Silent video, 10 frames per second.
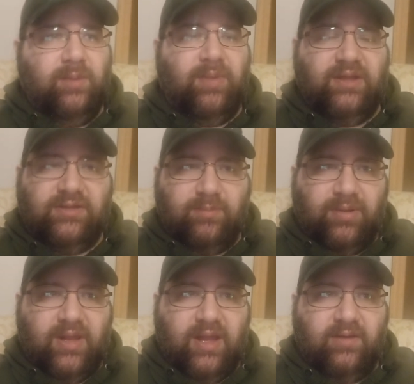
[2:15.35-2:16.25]
Basic
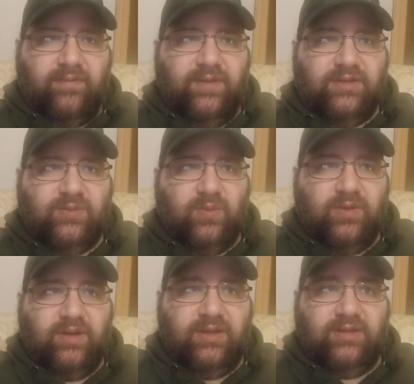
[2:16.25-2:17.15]
plot of this
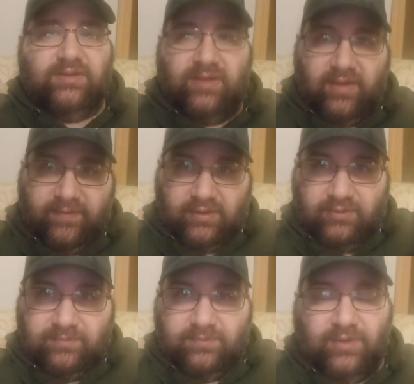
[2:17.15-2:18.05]
one is
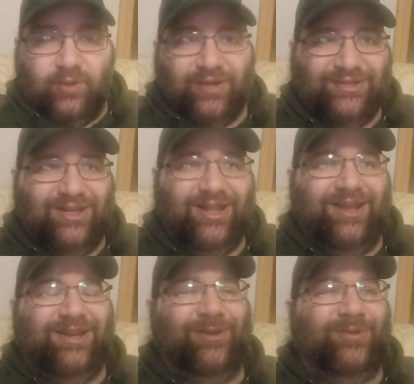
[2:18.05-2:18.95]
Evelyn, the crazy
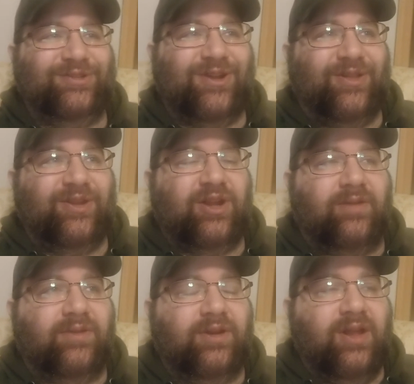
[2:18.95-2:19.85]
lady we saw on the
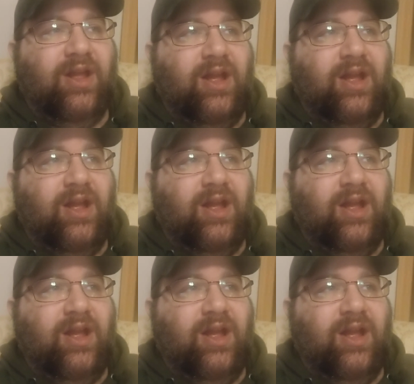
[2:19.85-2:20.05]
cover.